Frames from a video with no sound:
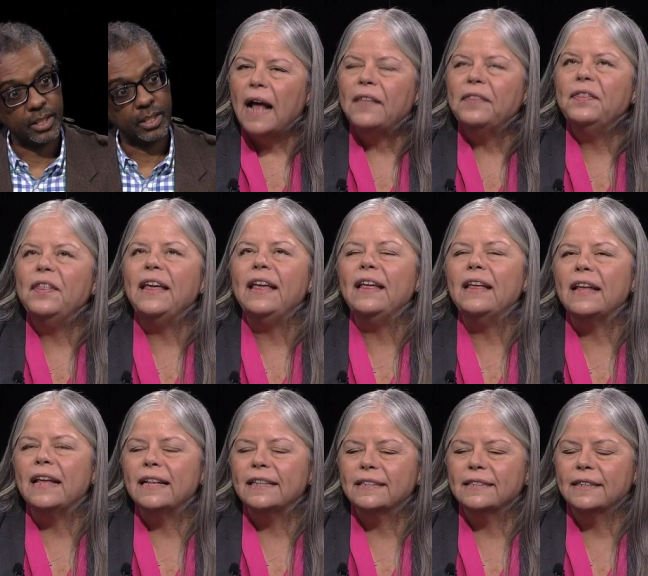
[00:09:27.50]
I think
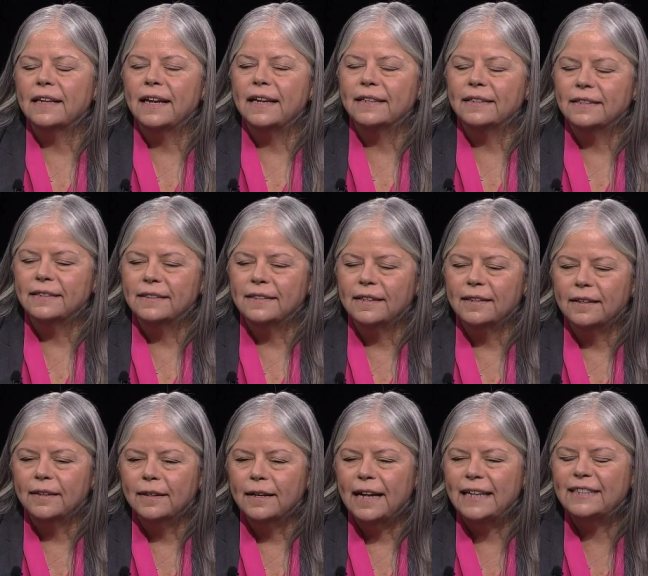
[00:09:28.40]
it's
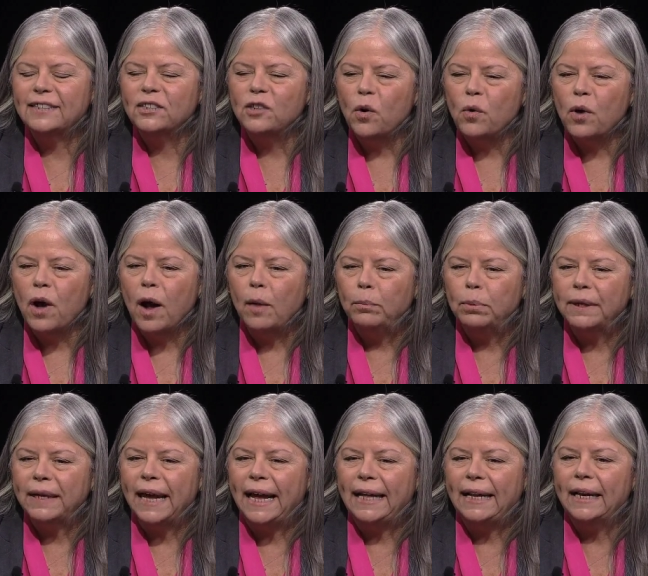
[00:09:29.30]
so
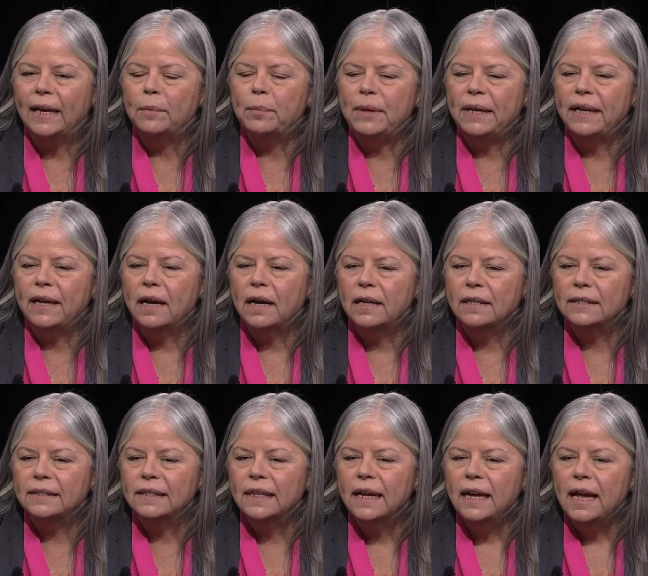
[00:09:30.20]
complicated
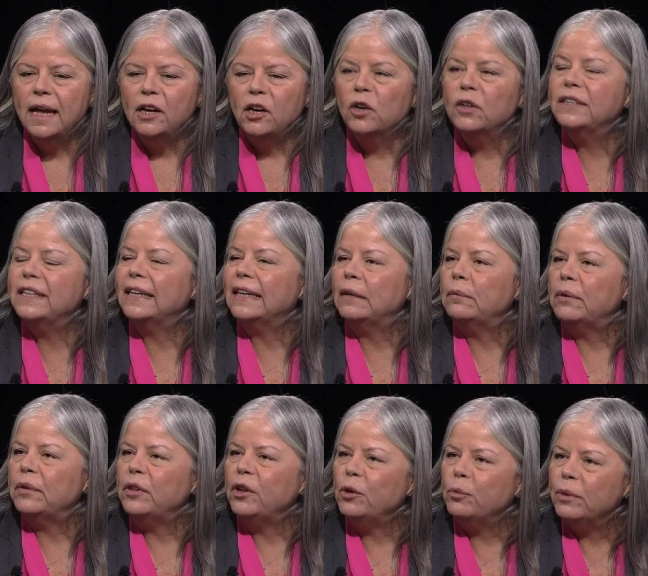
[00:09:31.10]
because you're dealing
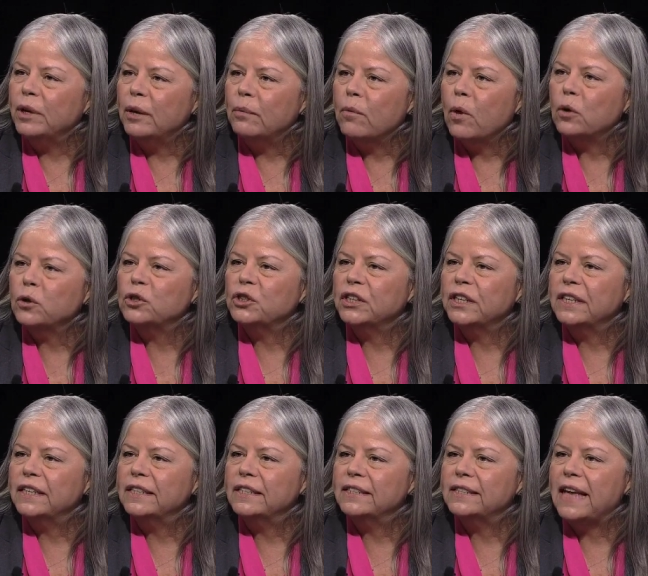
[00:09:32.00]
with human
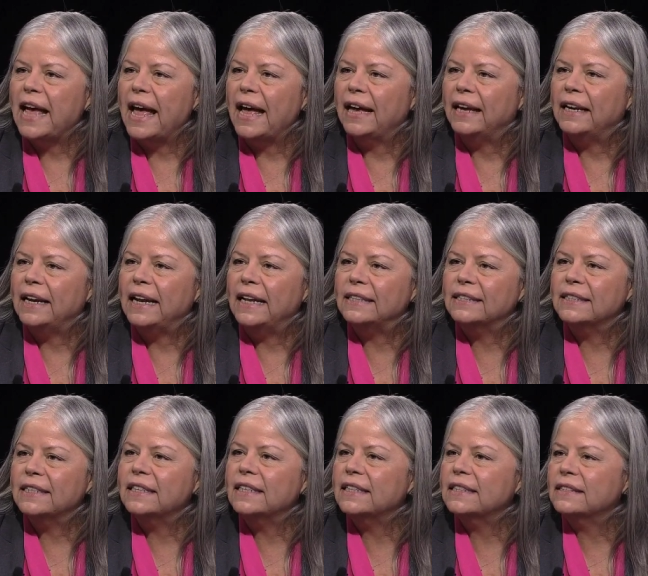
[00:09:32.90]
emotions and
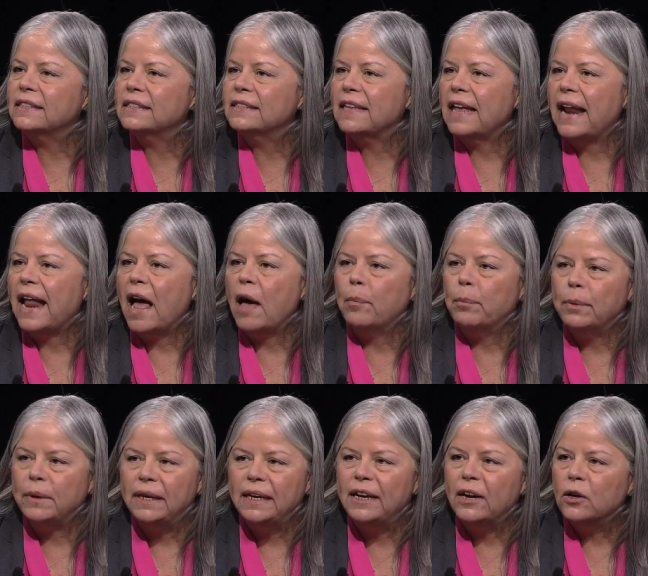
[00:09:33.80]
incidents that
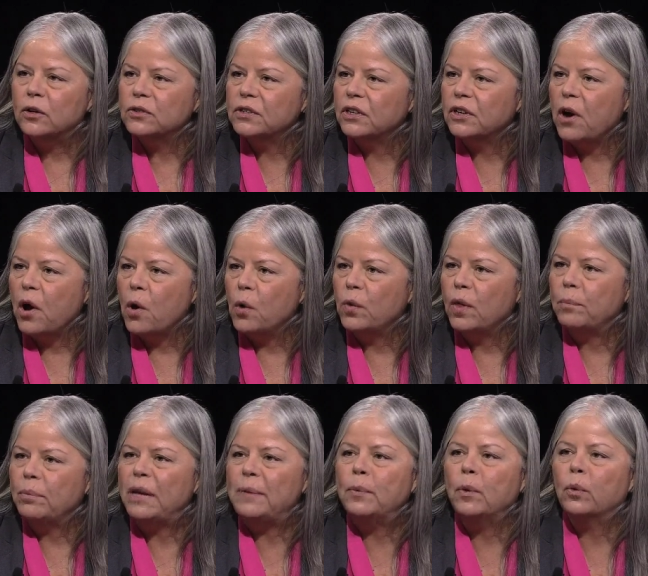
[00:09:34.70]
happened years ago
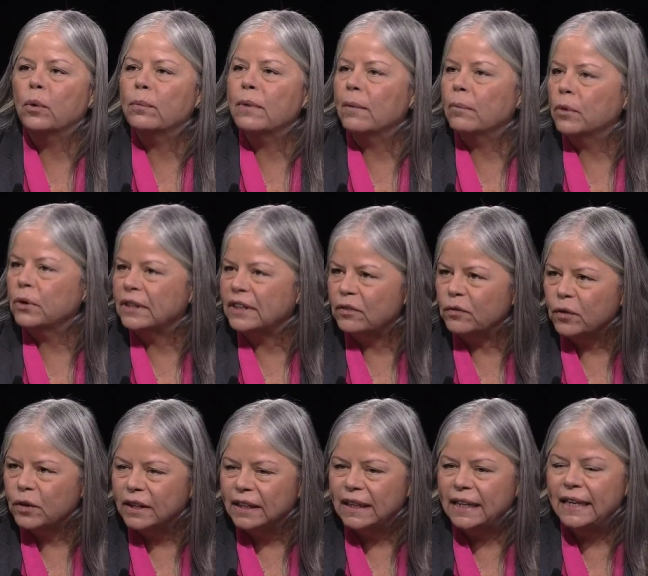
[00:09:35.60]
that people remember
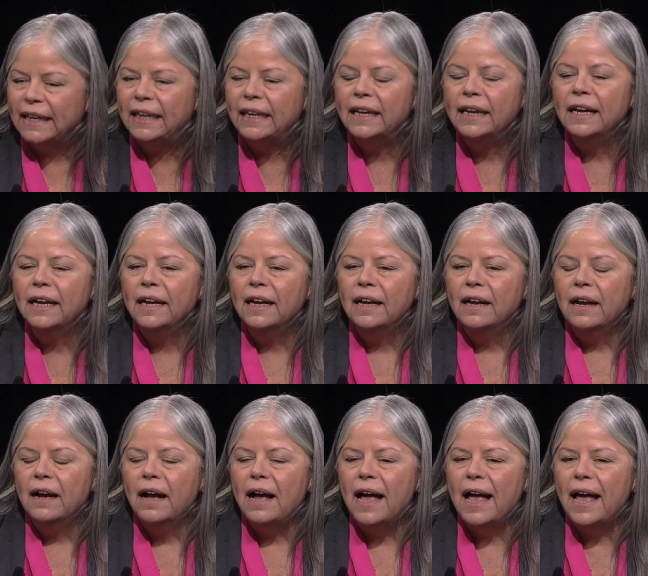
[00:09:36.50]
differently. Mm-hmm.
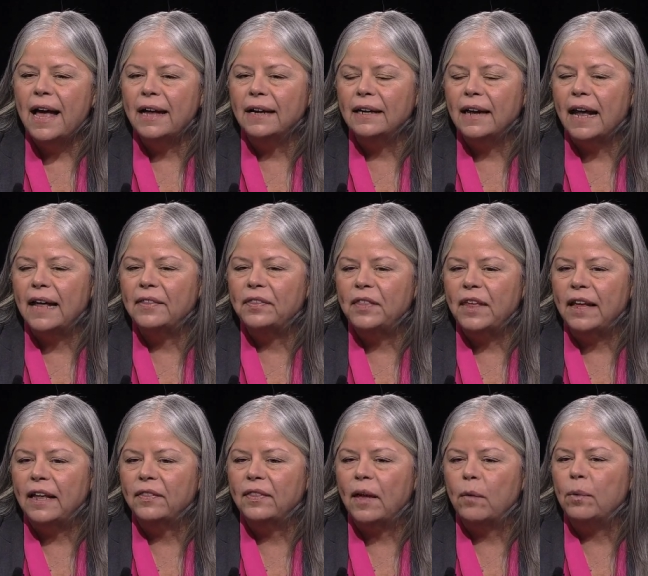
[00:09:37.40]
And I
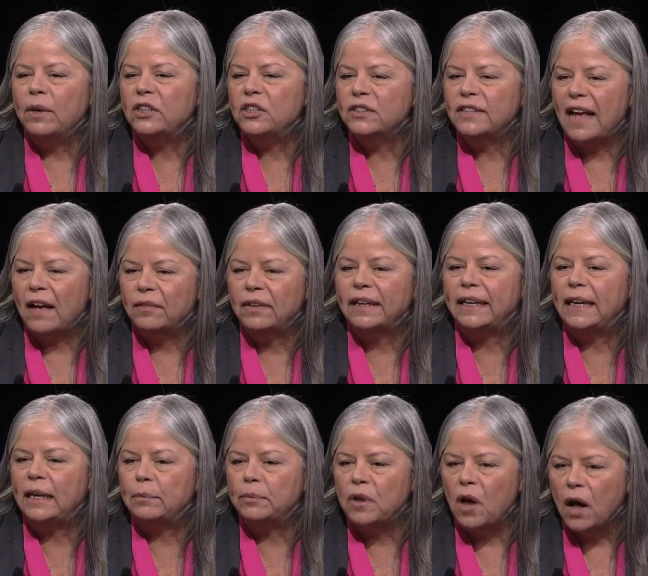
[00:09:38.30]
think that we just have to
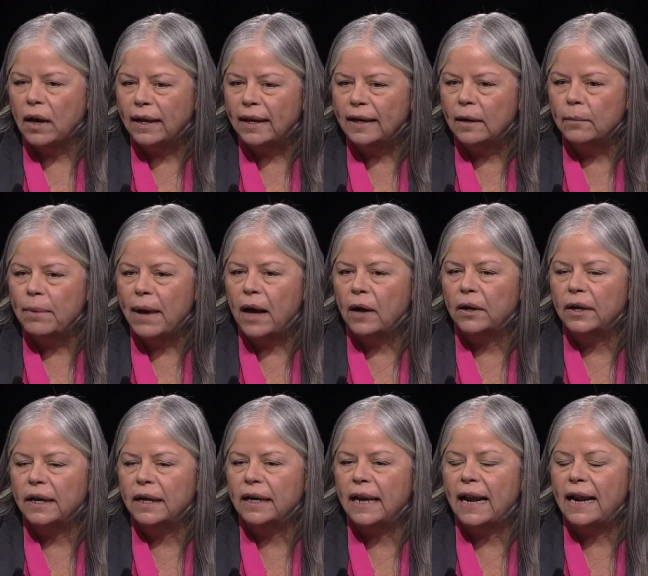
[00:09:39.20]
keep talking about
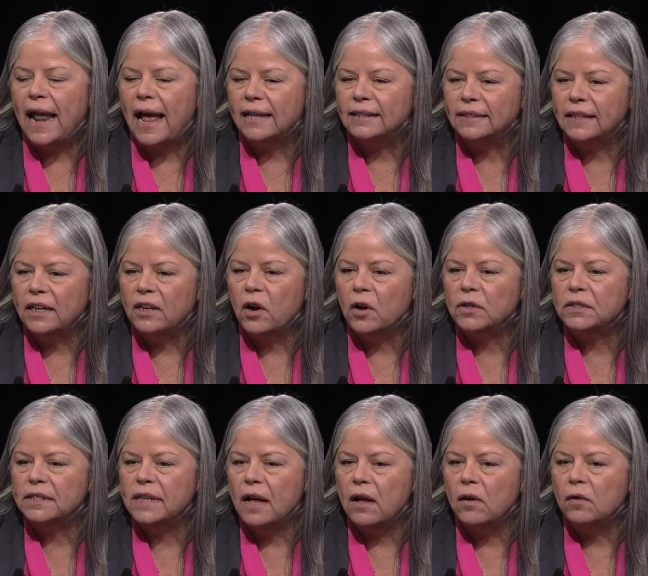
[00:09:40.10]
it and asking
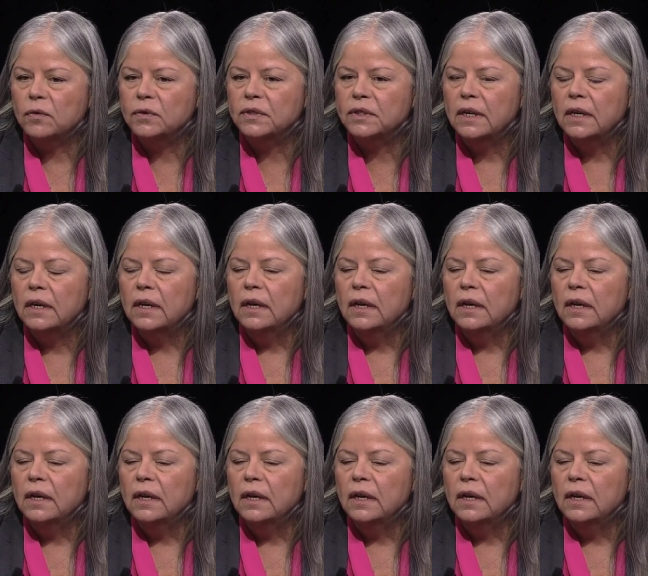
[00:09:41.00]
ourselves